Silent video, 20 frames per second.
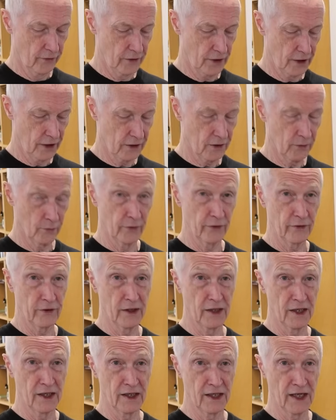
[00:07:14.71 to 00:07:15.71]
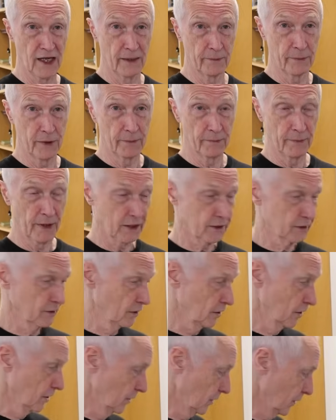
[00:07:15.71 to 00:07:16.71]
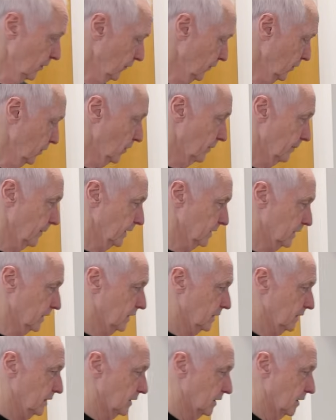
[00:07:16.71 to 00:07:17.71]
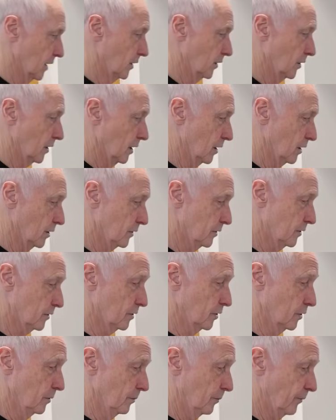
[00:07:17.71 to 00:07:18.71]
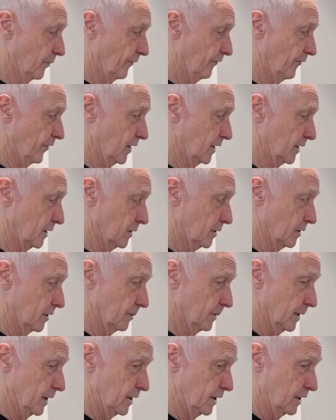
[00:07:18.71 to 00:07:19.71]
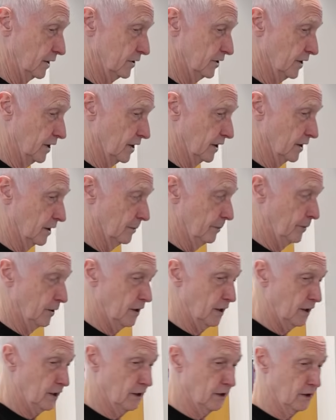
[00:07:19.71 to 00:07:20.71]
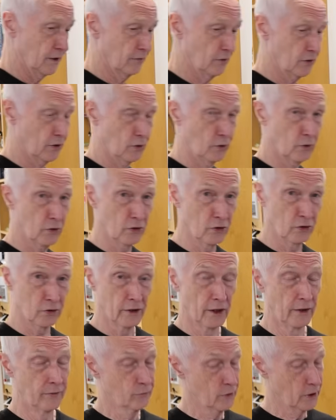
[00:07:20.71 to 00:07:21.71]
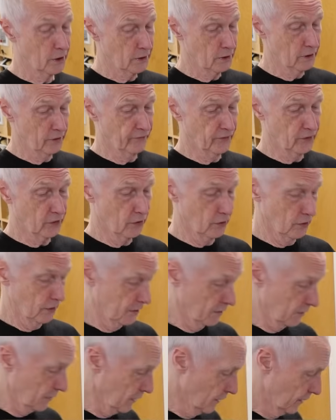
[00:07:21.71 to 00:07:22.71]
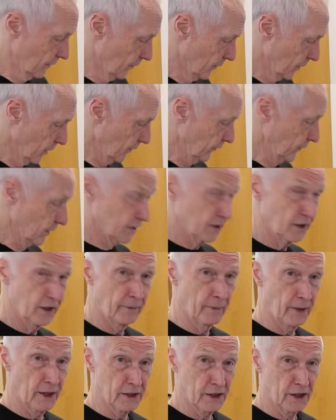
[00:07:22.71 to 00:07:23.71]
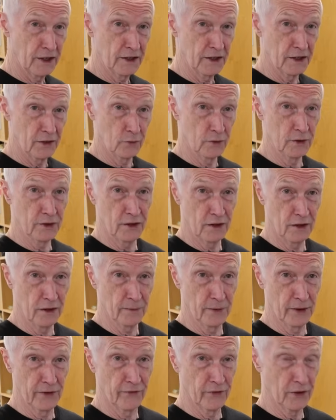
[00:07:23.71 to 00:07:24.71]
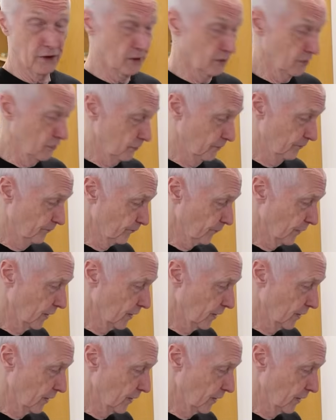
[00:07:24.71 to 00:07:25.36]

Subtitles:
Test them with a neodymium magnet, and no, they're not magnetic. Some fakes that are made in China, particularly so-called silver coins, are actually magnetic, which is a bit of a clue.